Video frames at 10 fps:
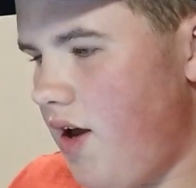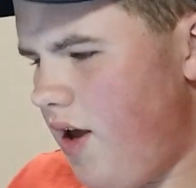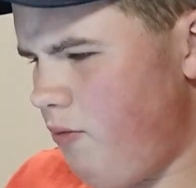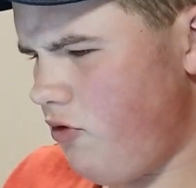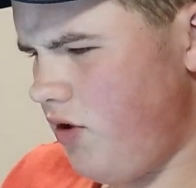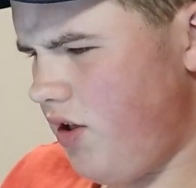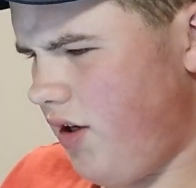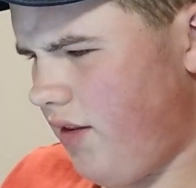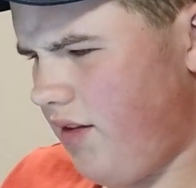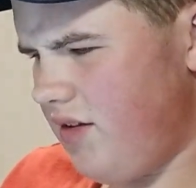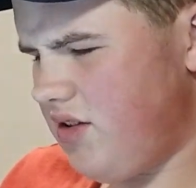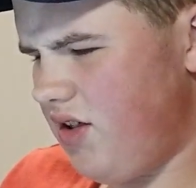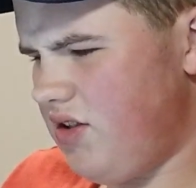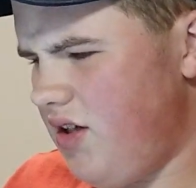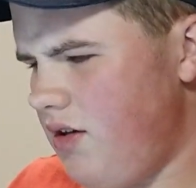Emmerich, I think that's how you
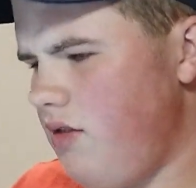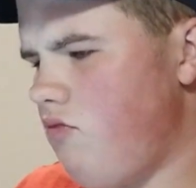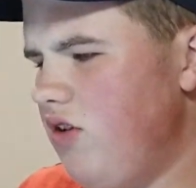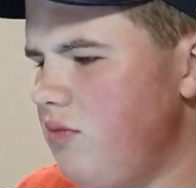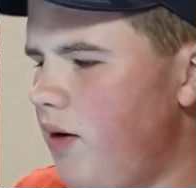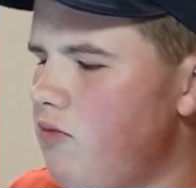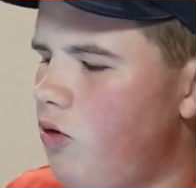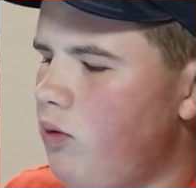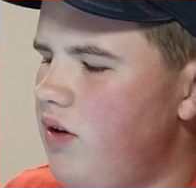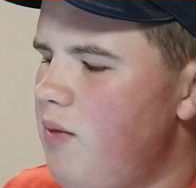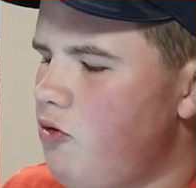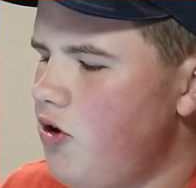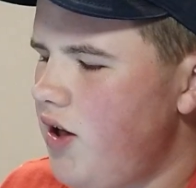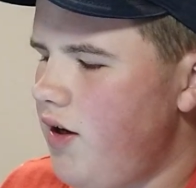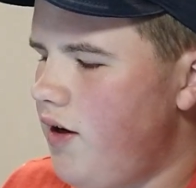say it. Written by Roland
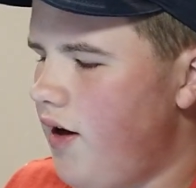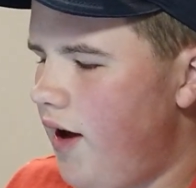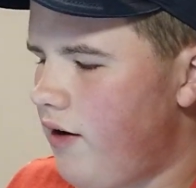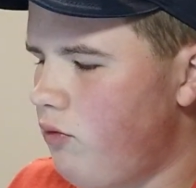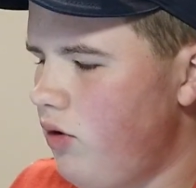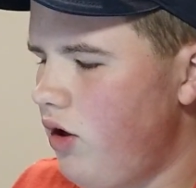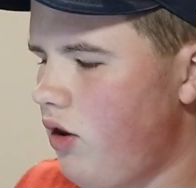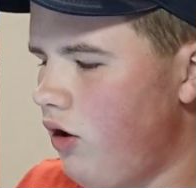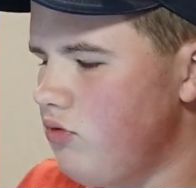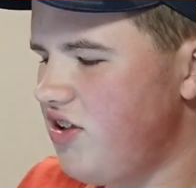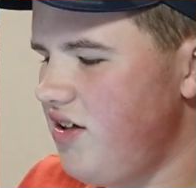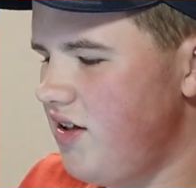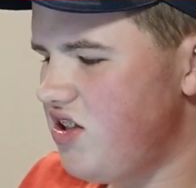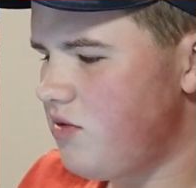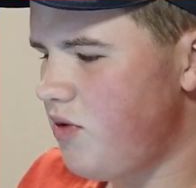Emmerich, uh, Harald Kloser,
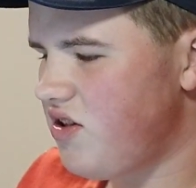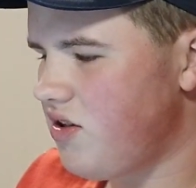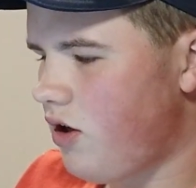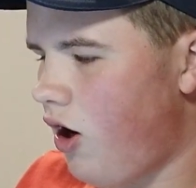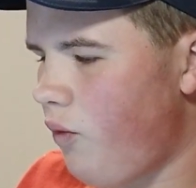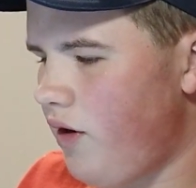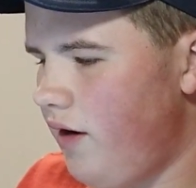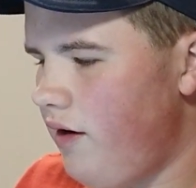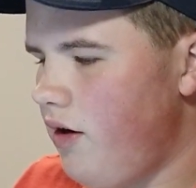and Spencer Cohen.